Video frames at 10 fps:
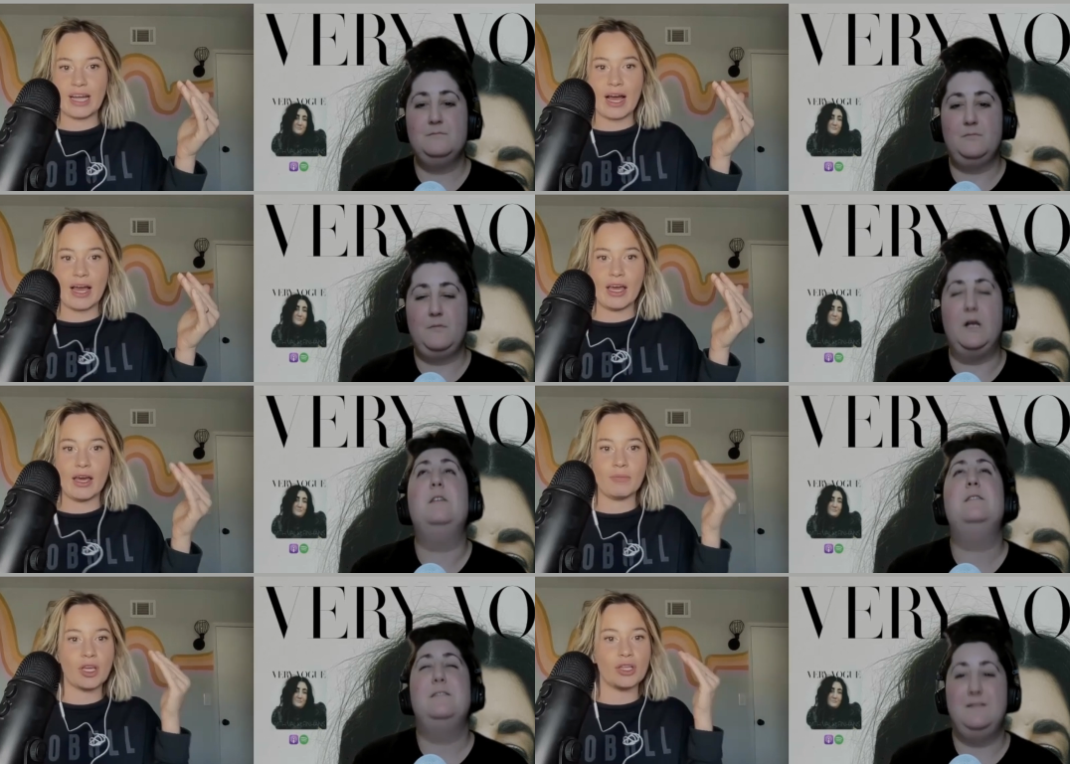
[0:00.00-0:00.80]
Speaker 1: I
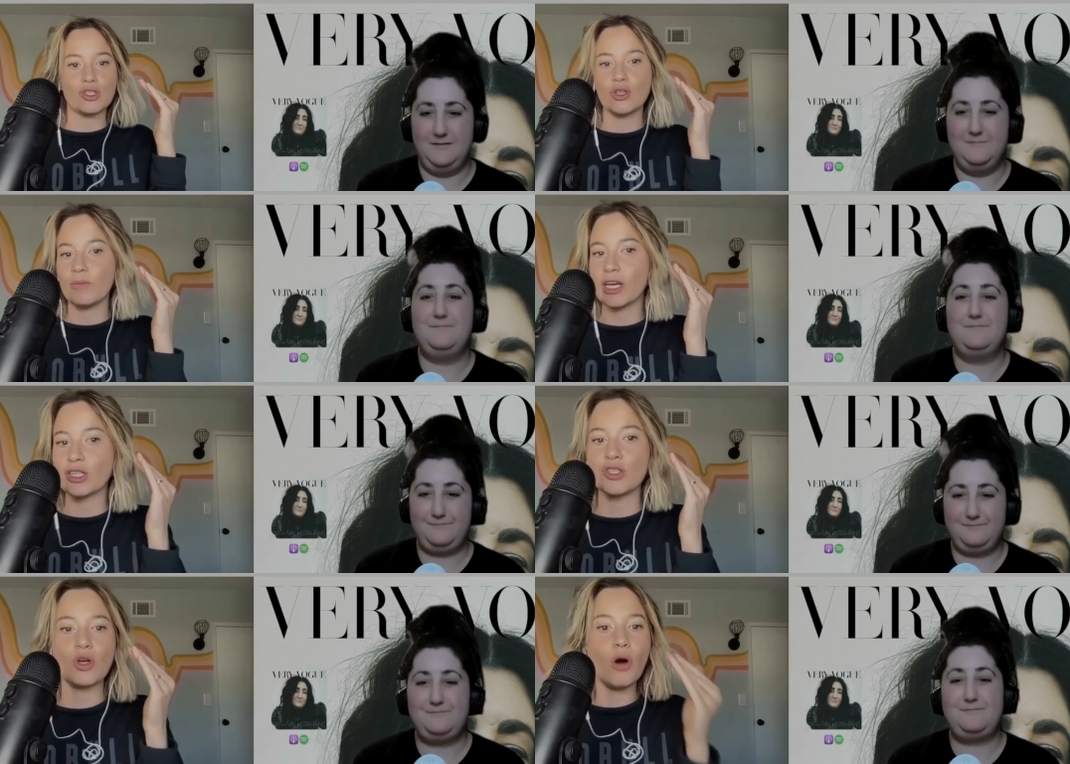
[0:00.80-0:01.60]
am consuming
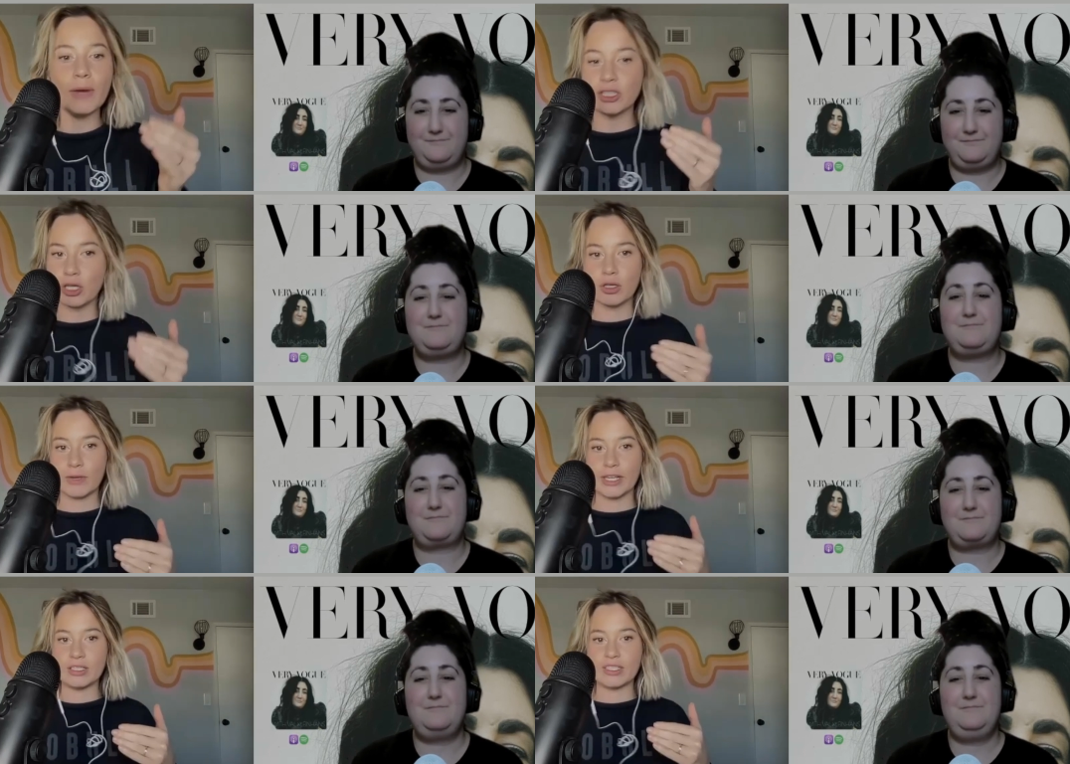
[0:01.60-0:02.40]
so much on the
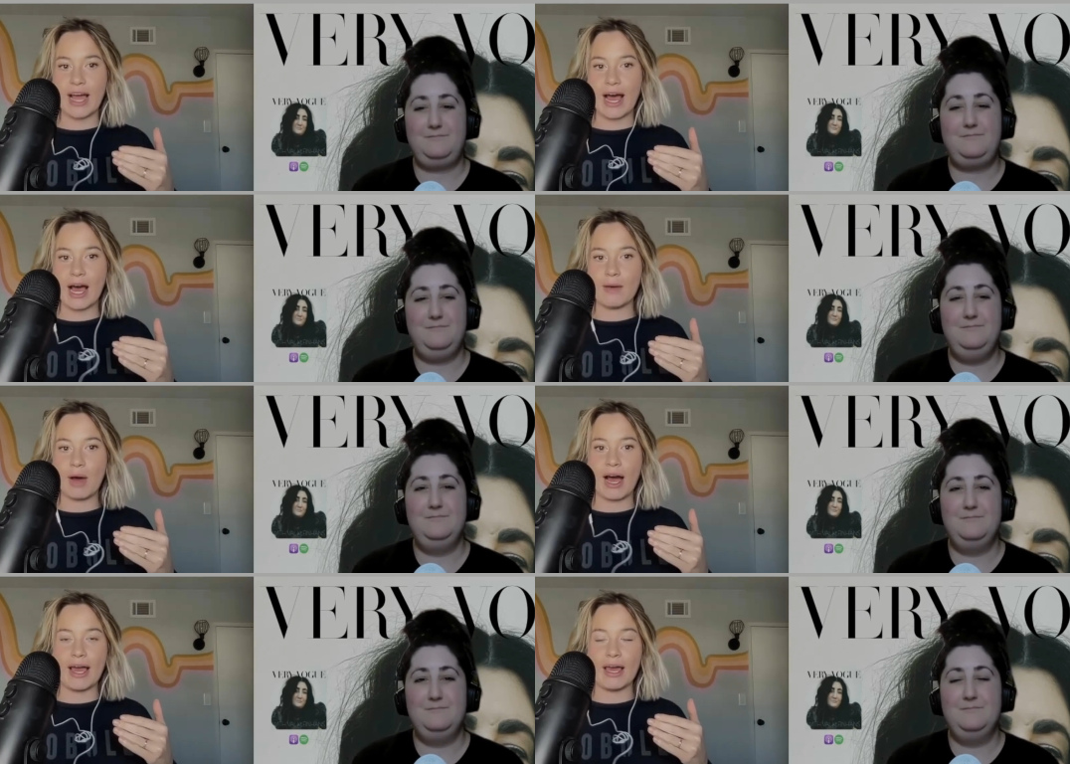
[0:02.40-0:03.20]
Reels tab.
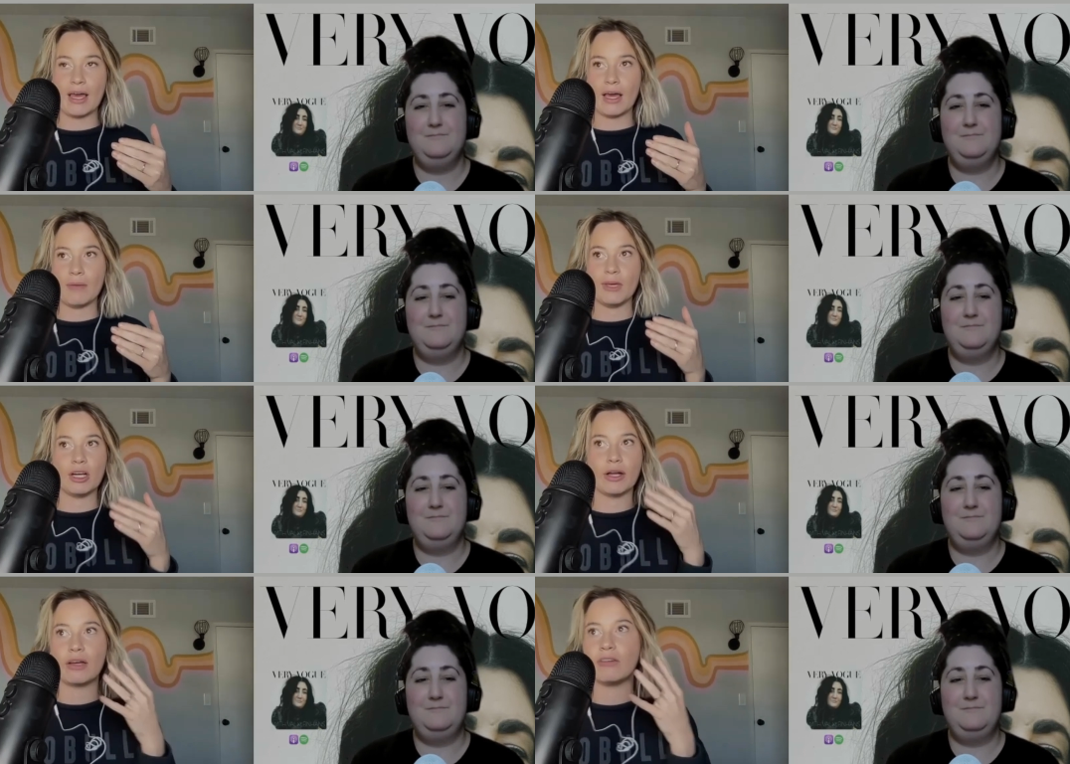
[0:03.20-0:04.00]
I am
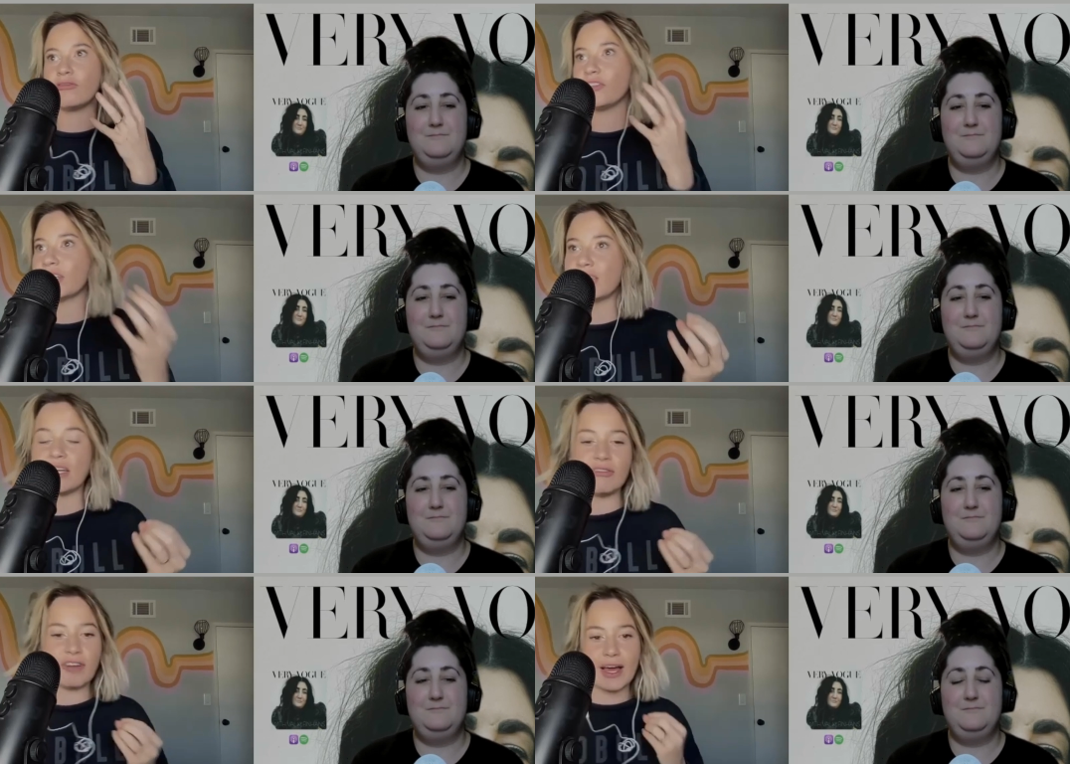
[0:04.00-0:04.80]
hearing conflicting
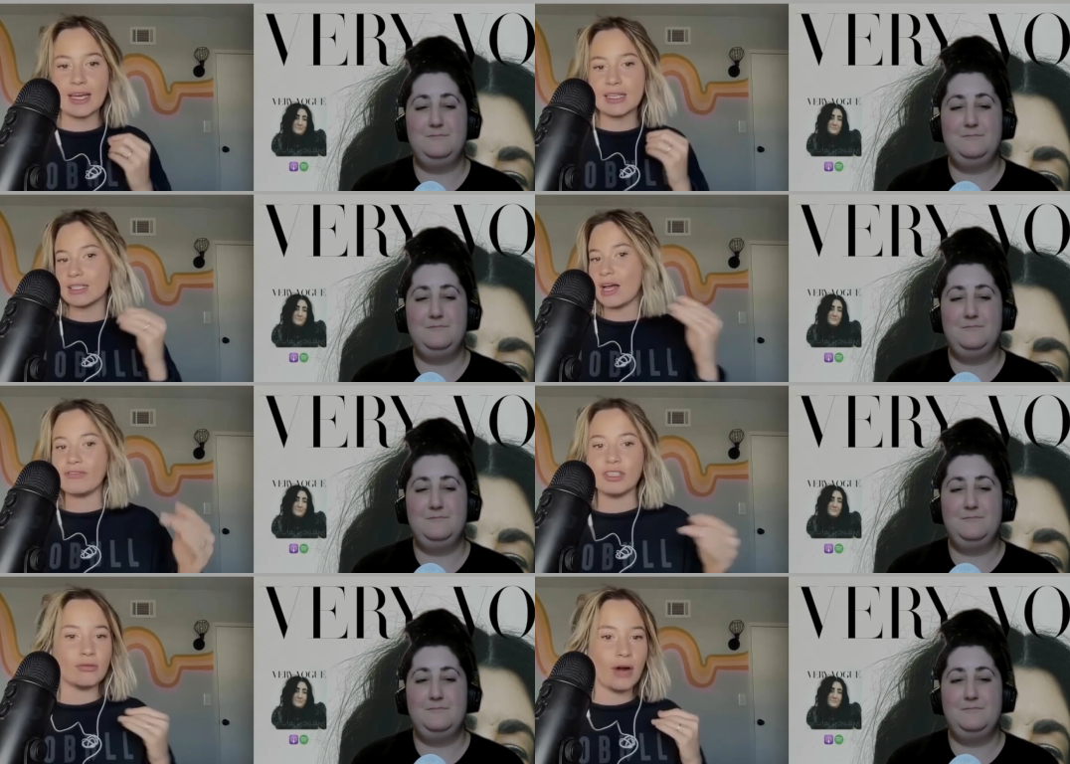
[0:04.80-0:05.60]
advice
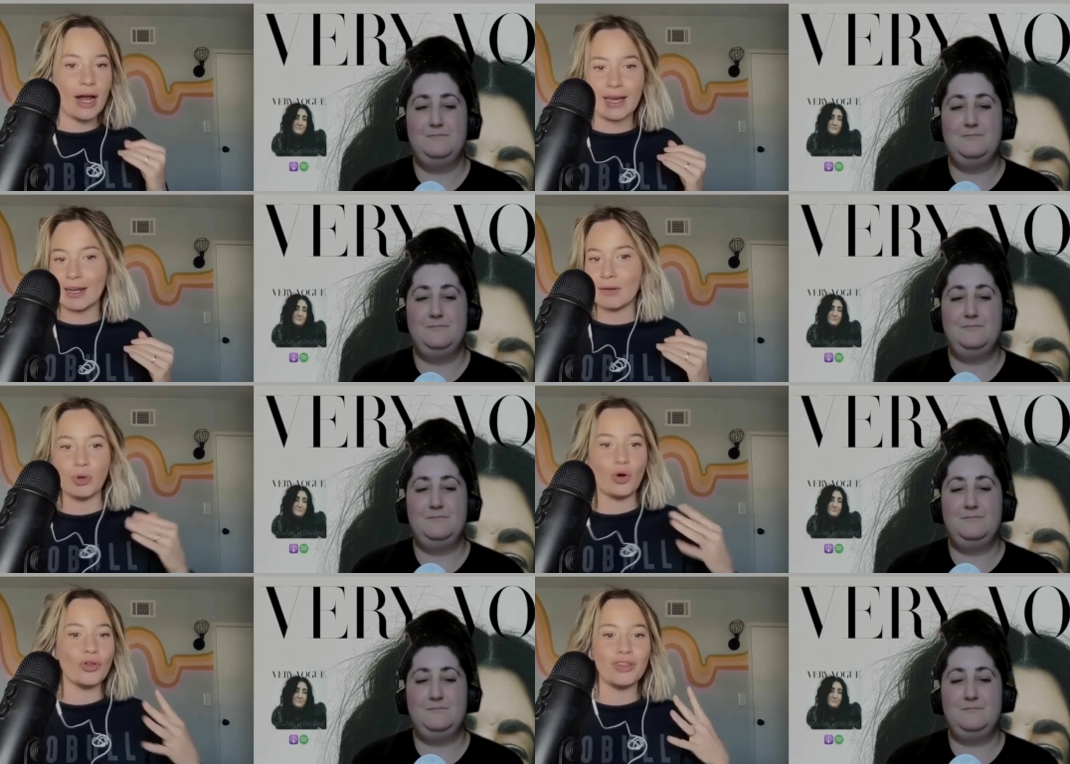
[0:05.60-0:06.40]
left and right in
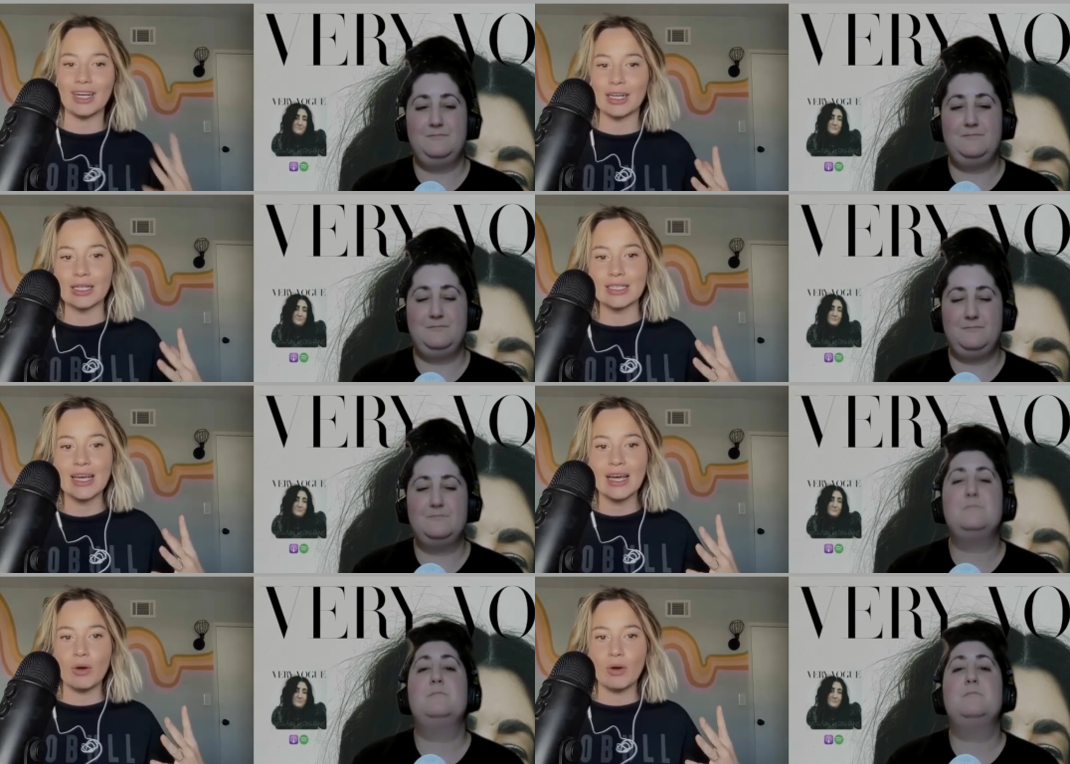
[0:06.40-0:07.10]
both ears.